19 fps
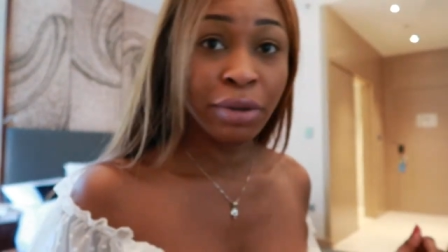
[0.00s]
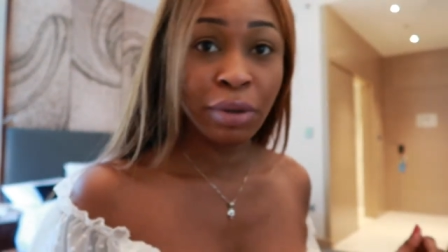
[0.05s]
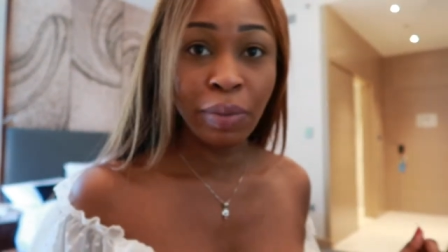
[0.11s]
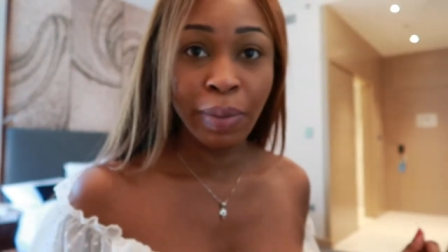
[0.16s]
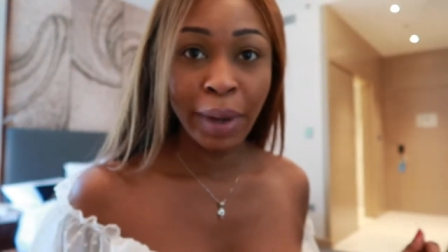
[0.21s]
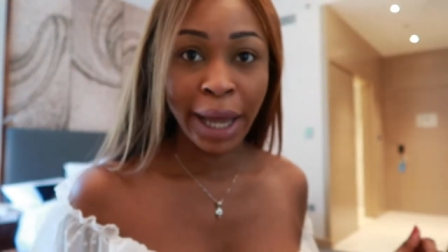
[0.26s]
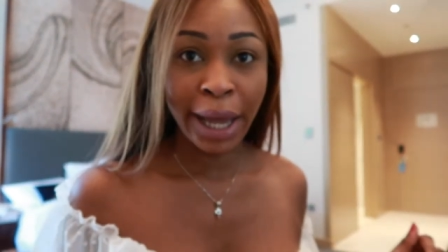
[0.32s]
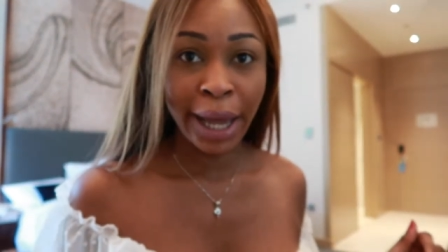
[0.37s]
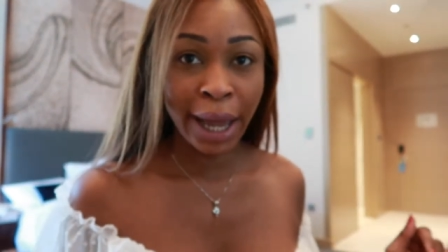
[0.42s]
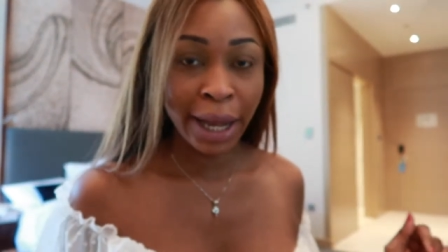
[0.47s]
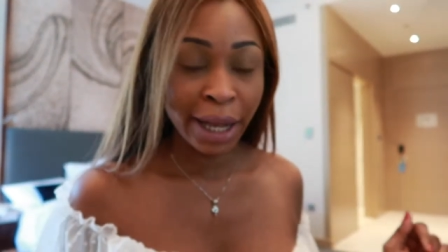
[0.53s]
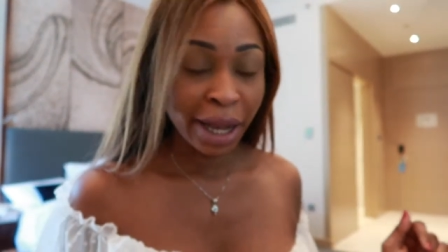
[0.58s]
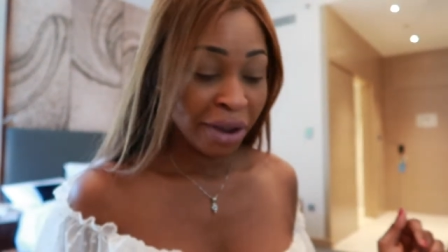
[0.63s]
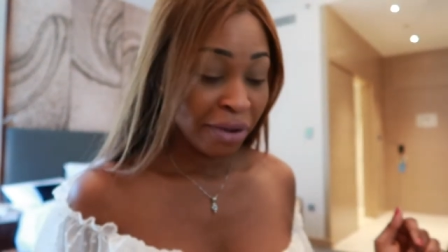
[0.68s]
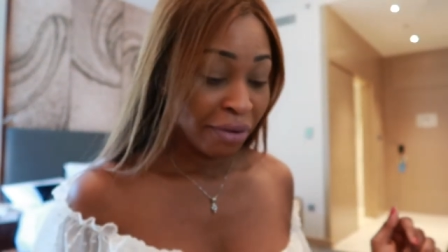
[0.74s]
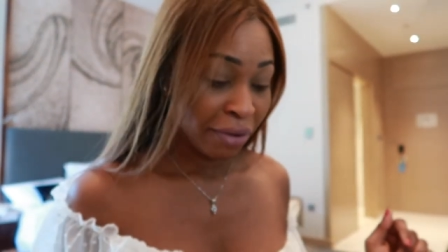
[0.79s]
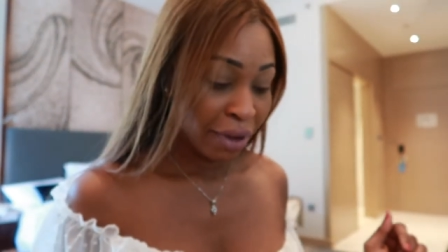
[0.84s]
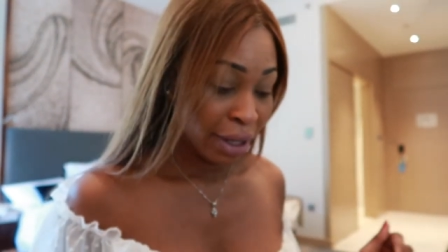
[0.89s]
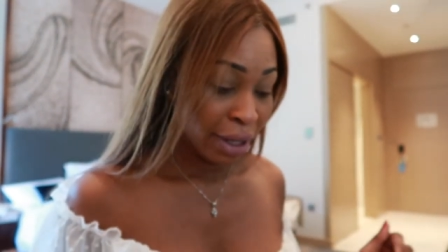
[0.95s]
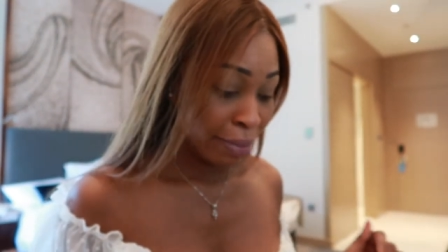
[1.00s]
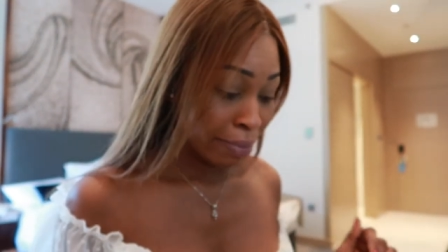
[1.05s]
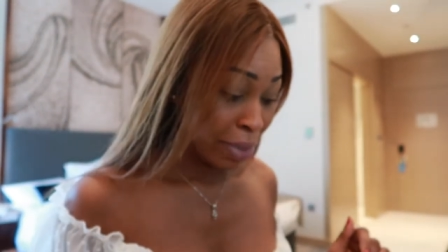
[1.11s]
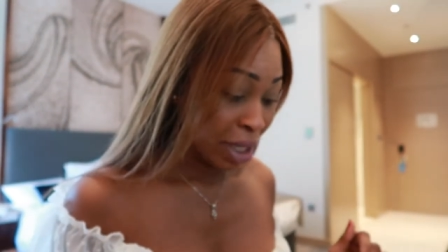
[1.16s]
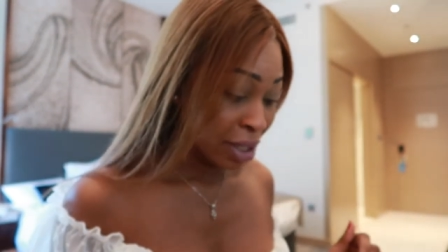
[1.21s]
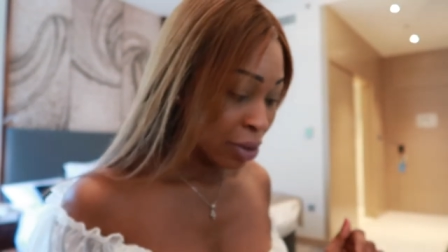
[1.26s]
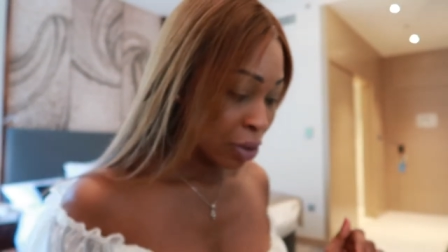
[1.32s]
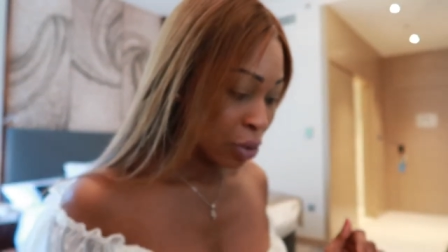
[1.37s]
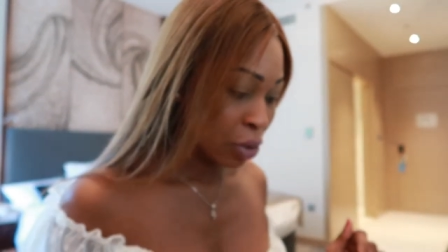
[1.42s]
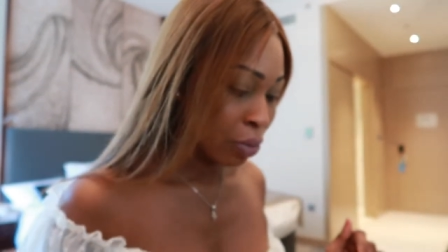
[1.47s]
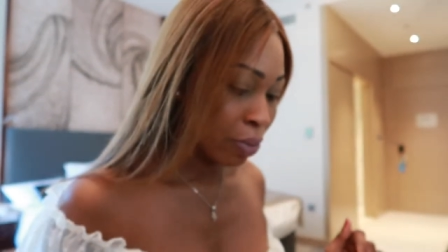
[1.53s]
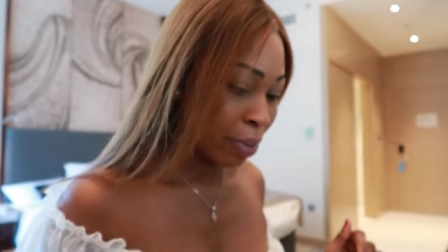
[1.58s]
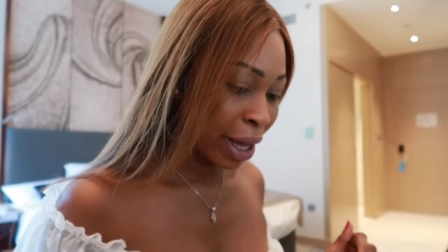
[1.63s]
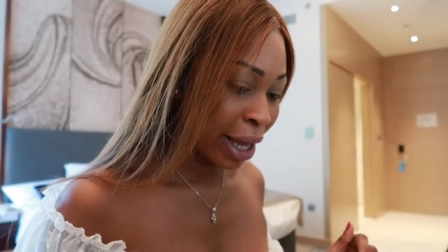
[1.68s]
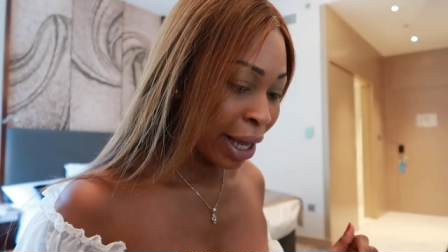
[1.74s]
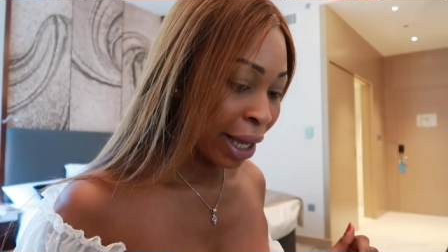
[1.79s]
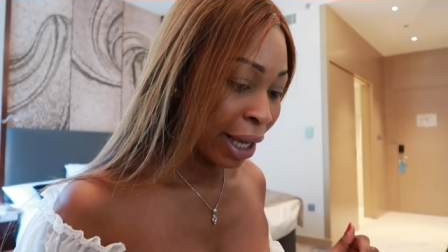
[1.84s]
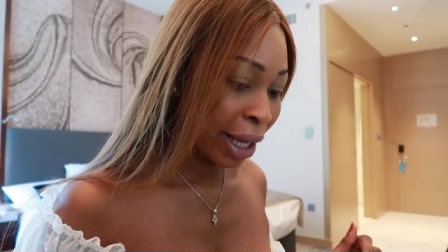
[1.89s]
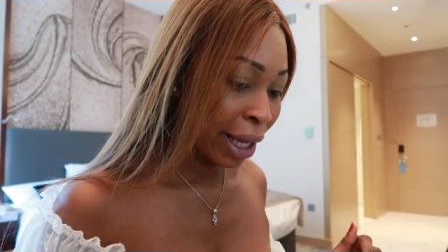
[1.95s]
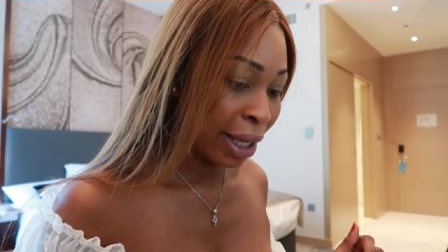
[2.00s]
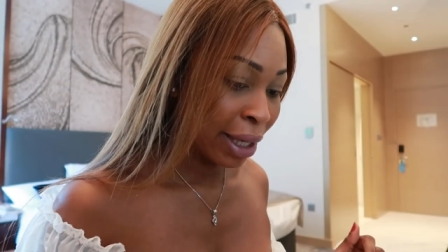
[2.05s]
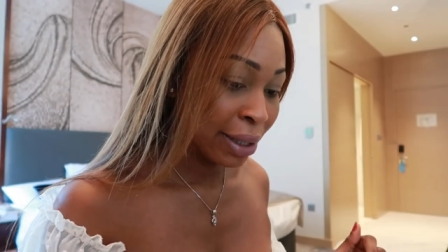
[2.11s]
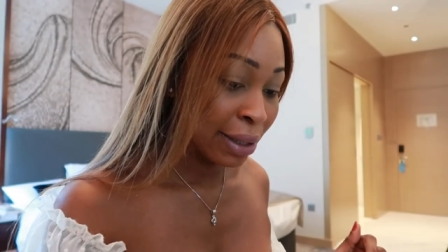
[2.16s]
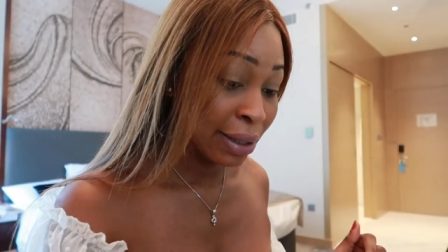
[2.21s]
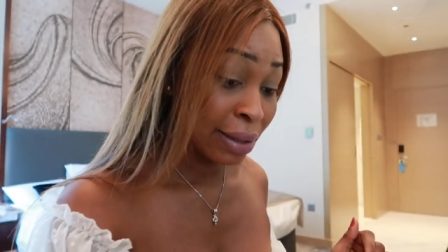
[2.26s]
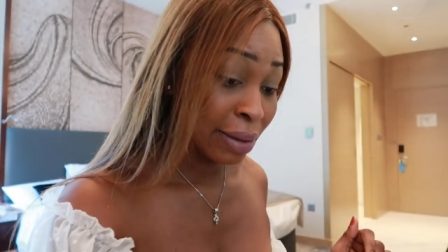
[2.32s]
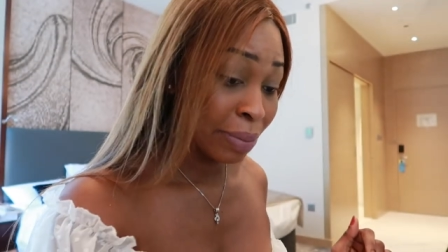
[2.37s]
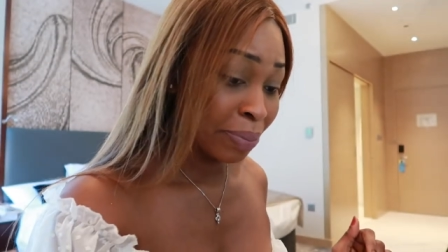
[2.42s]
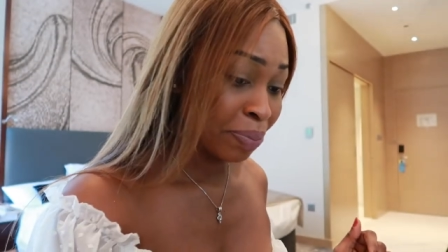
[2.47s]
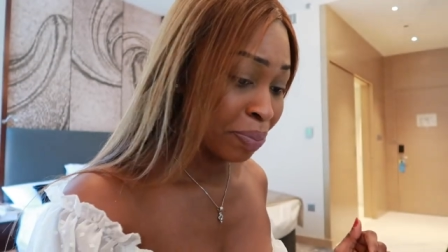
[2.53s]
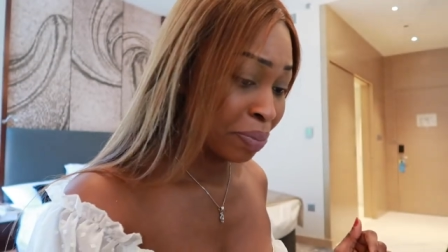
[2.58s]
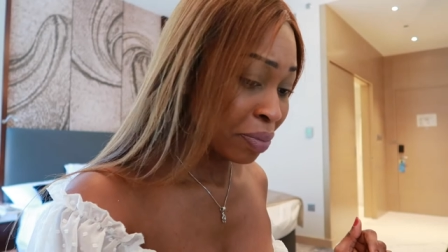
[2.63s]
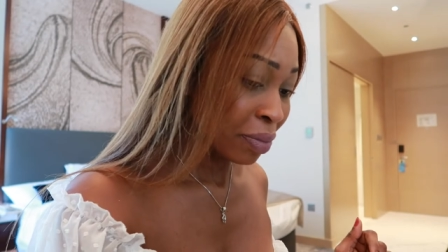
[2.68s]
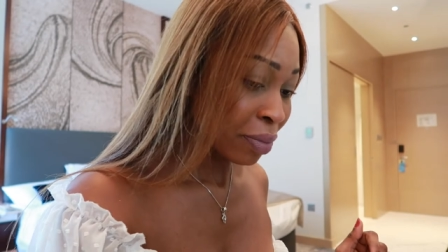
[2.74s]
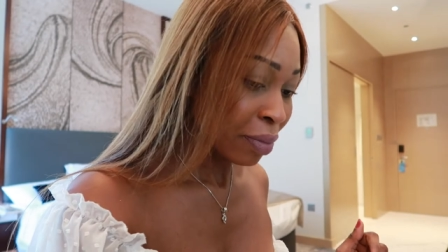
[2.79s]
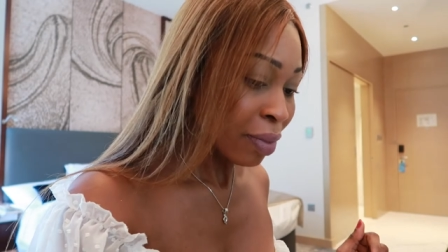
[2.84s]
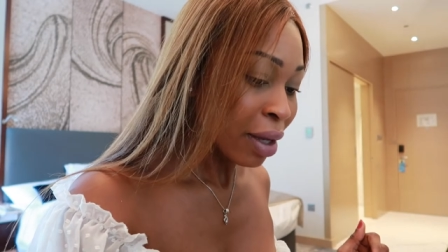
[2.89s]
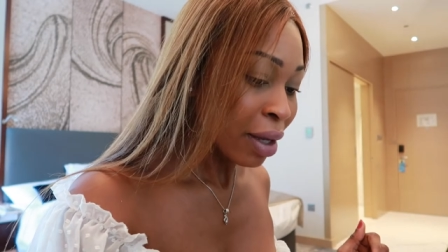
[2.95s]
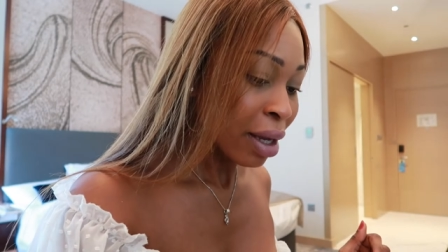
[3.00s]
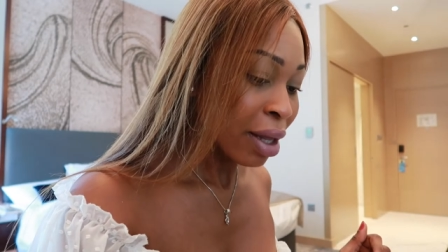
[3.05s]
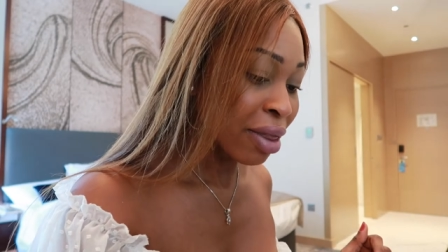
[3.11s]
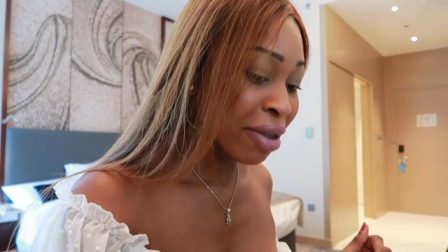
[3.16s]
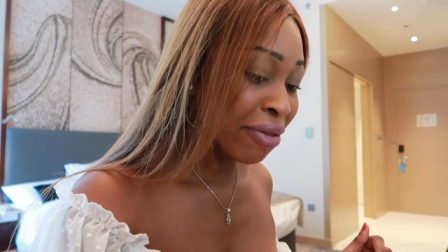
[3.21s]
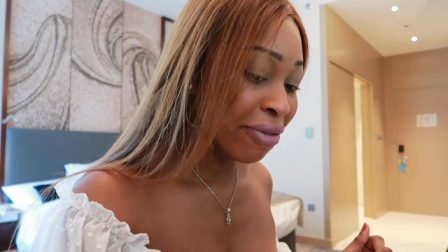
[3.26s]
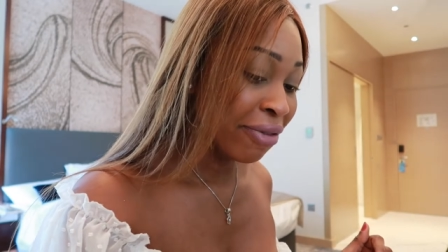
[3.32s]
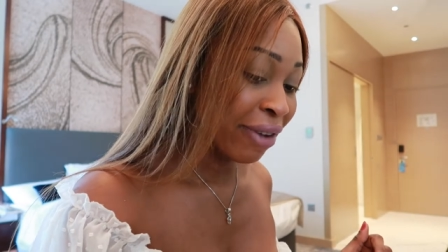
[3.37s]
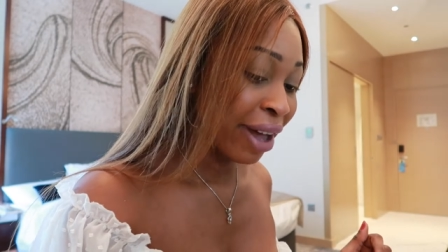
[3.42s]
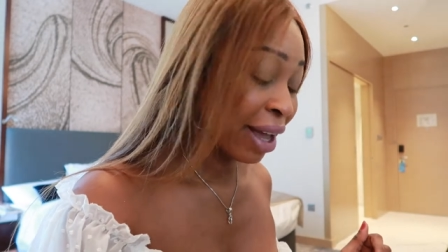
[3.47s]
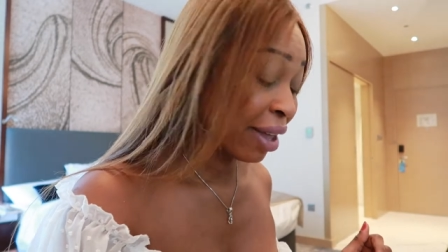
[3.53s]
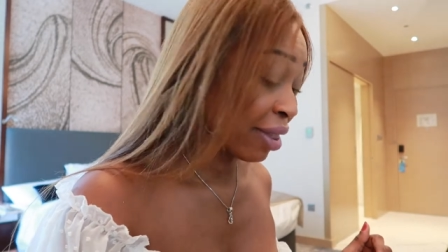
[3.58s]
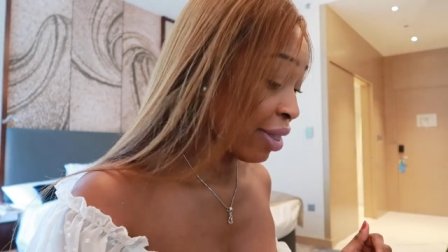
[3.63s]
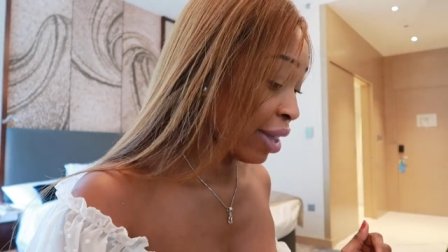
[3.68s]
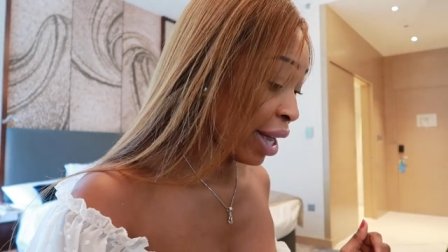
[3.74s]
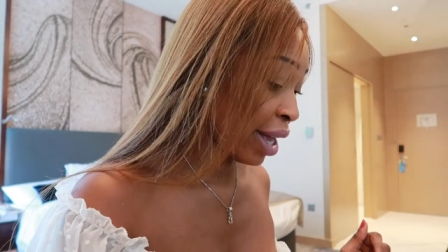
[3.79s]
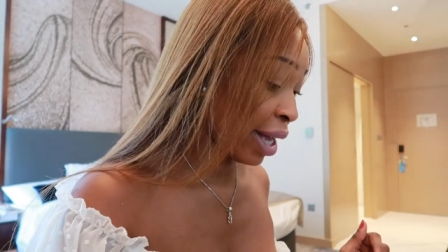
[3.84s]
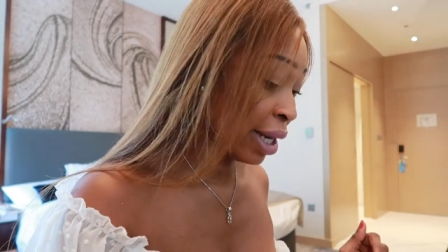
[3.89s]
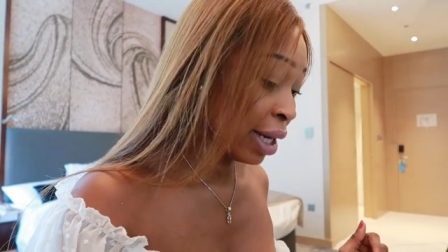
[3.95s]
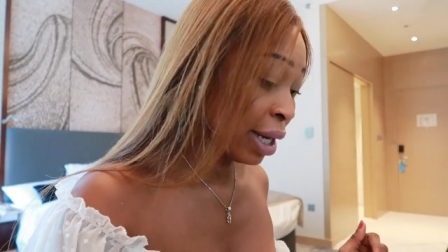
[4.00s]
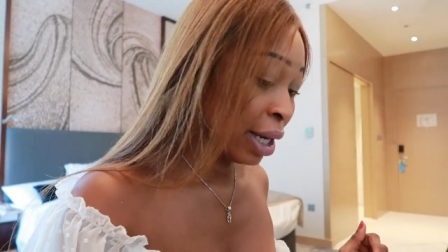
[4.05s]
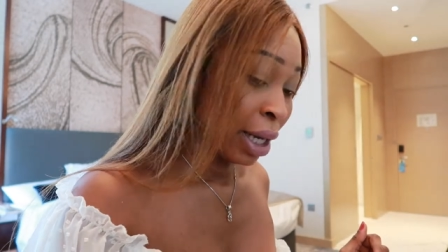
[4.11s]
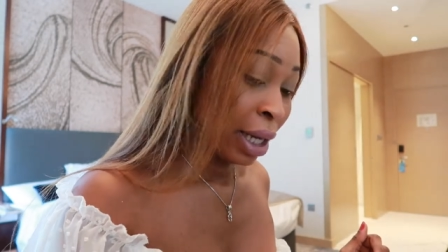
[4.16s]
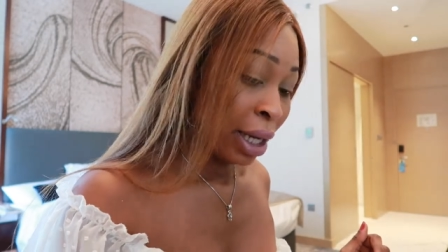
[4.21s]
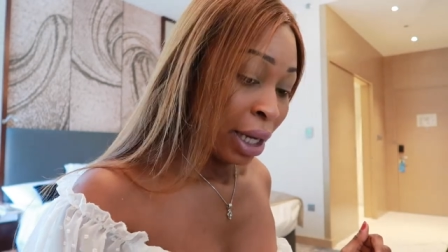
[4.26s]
Dubai and I really miss Dubai is the fact that